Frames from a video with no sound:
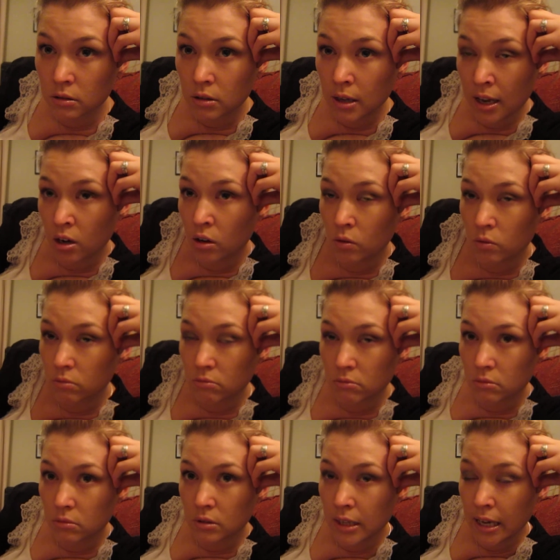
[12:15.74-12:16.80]
I know
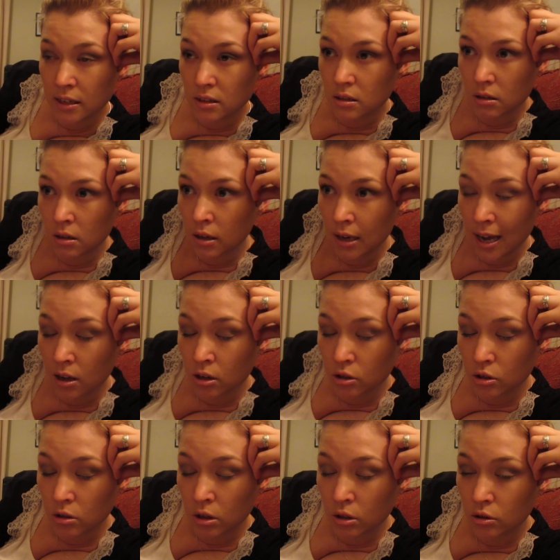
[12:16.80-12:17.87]
that's a
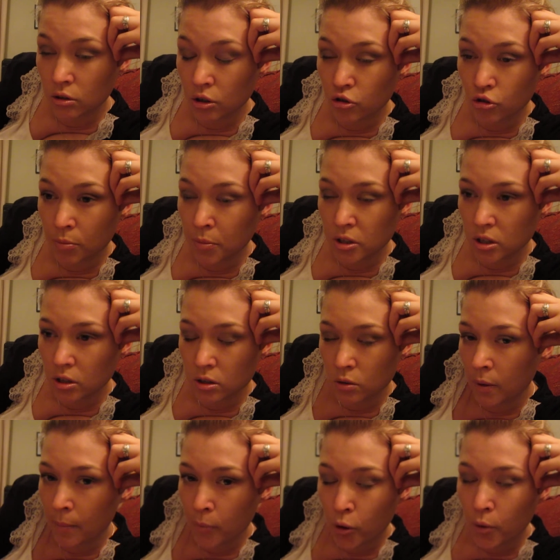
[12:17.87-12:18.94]
contributor to
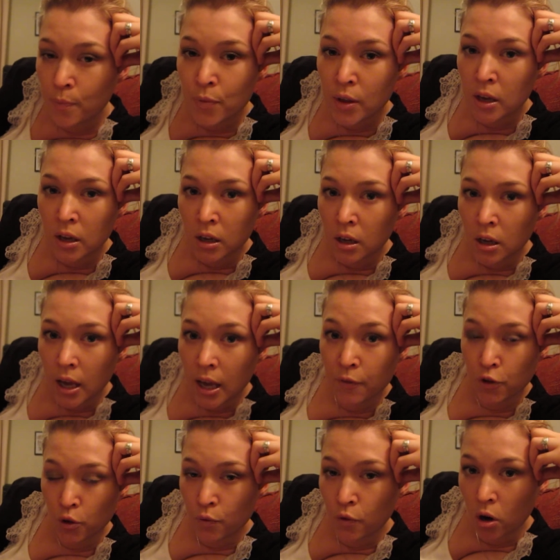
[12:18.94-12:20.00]
it, but
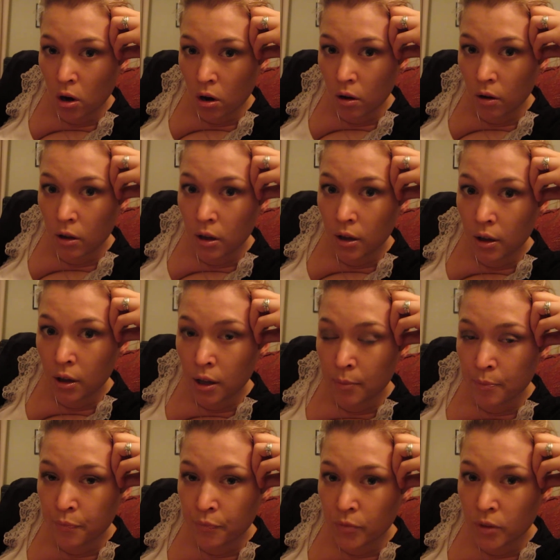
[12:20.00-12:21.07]
if you've got
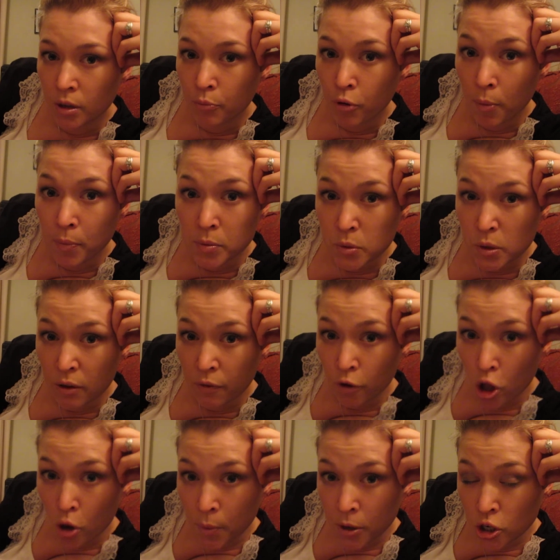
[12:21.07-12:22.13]
problems with your
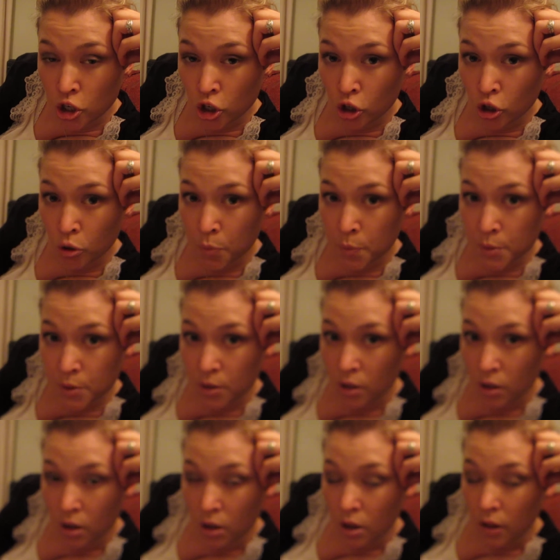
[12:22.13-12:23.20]
fallopian tubes,
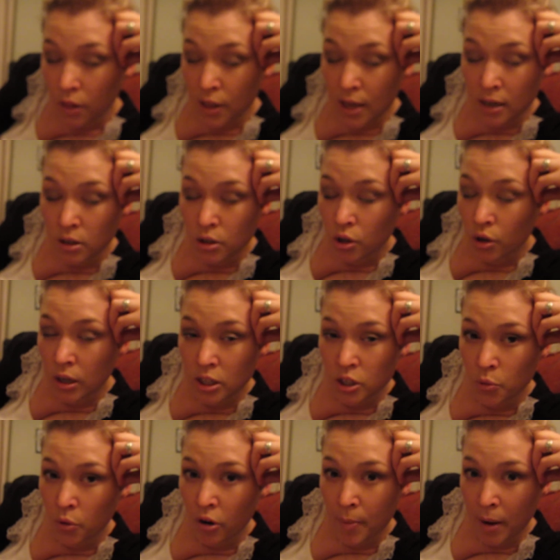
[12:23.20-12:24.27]
then you don't need
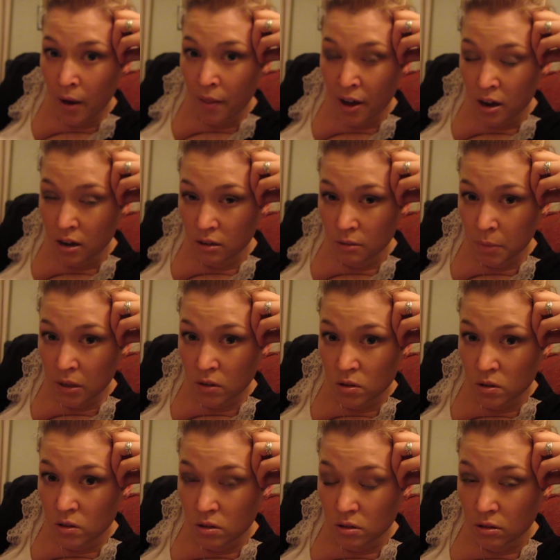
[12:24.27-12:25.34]
to worry about that
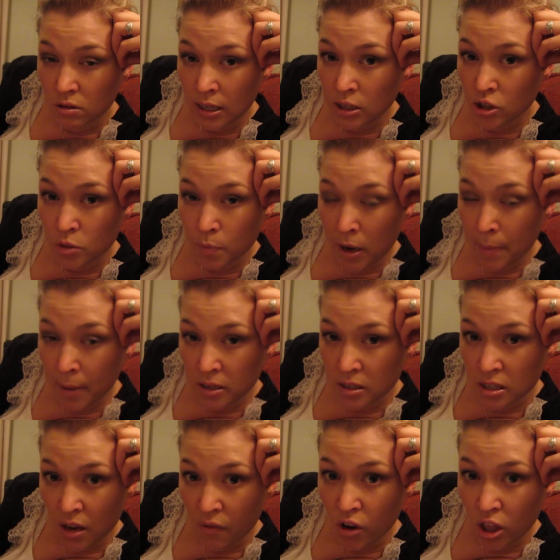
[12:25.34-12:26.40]
because it just
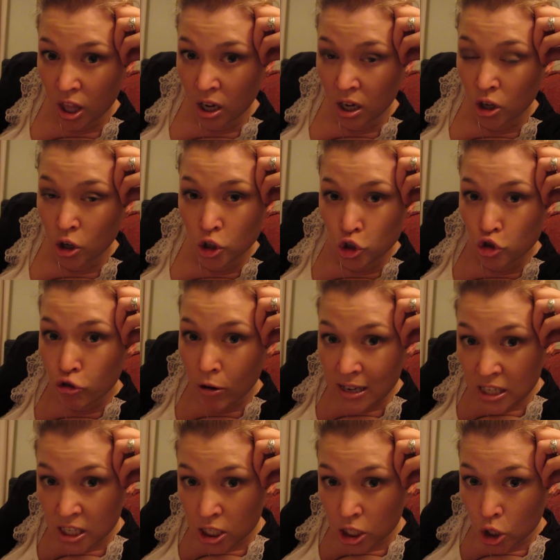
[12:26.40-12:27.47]
bypasses everything. It goes
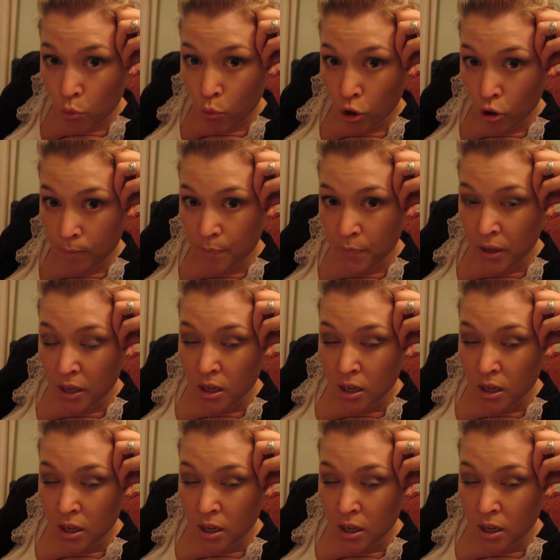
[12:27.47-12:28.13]
straight into the womb.